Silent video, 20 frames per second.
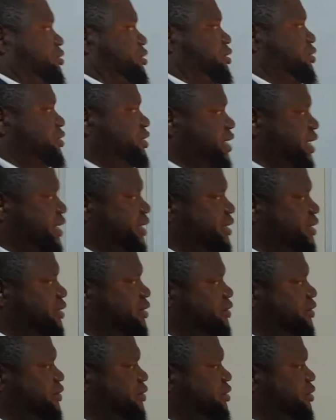You see?
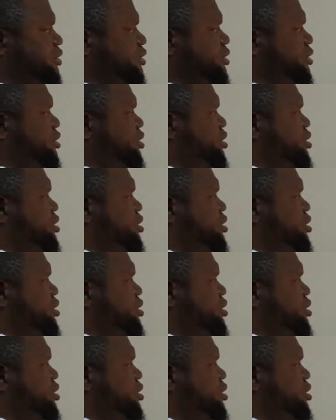Yes.